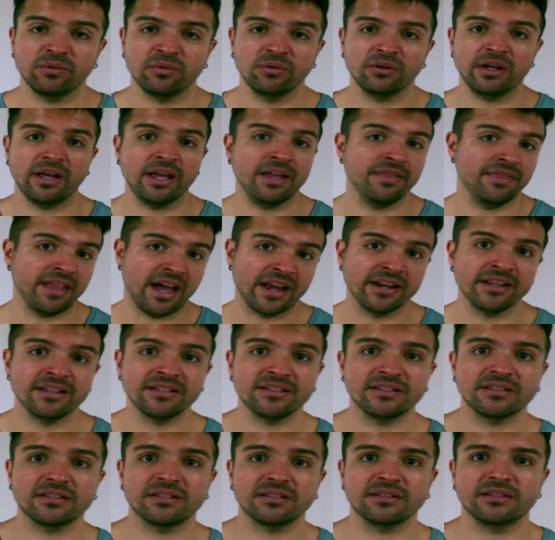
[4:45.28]
and that
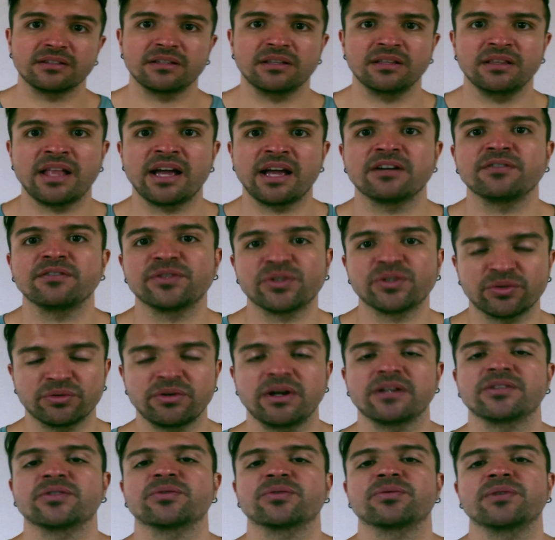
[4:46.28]
is lack of
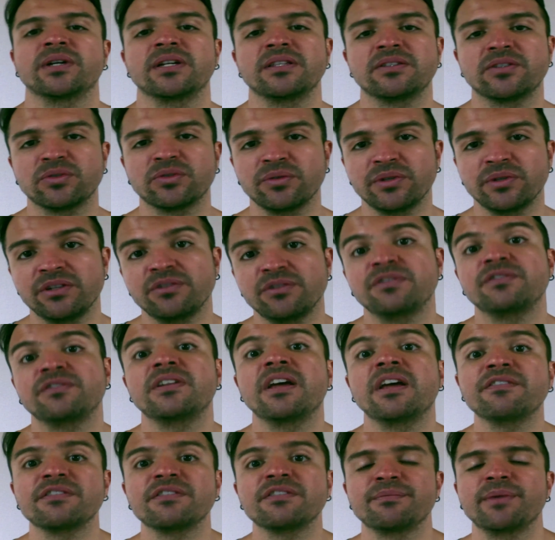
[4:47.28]
trust, right? So you've
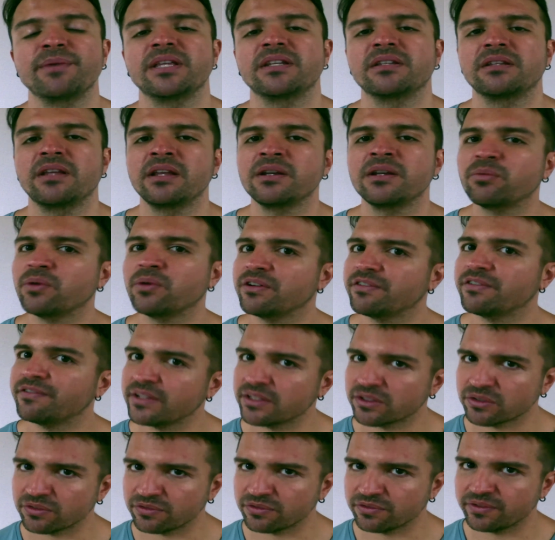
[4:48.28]
never met anyone
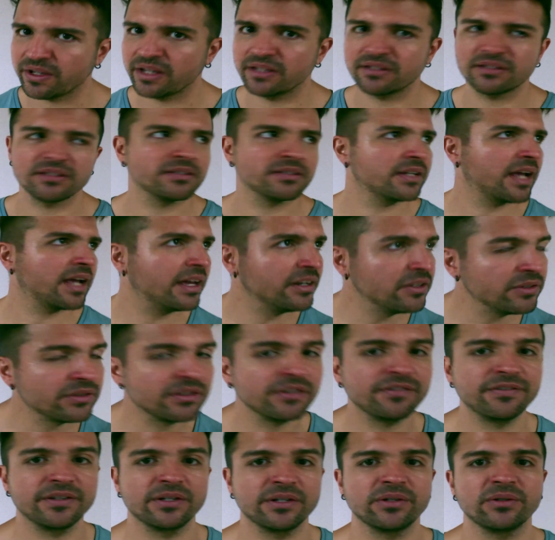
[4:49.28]
face-to-face. It's kind of
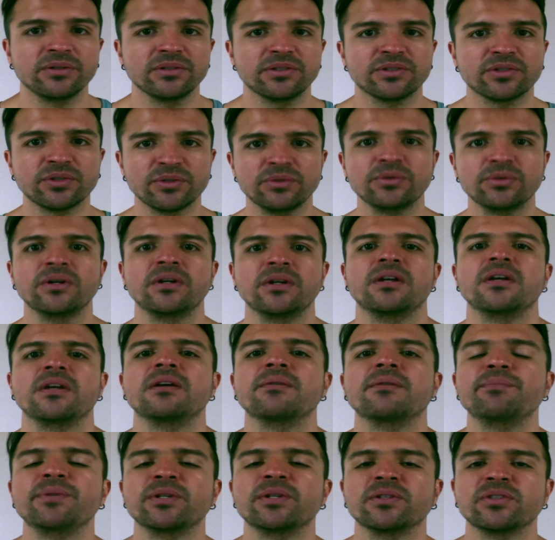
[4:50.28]
difficult to
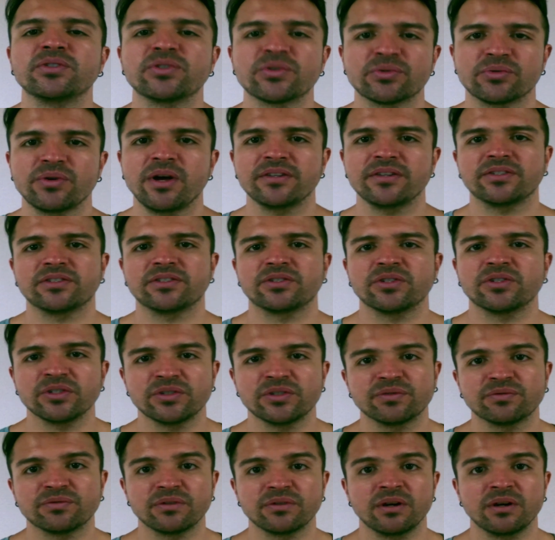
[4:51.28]
build trust just from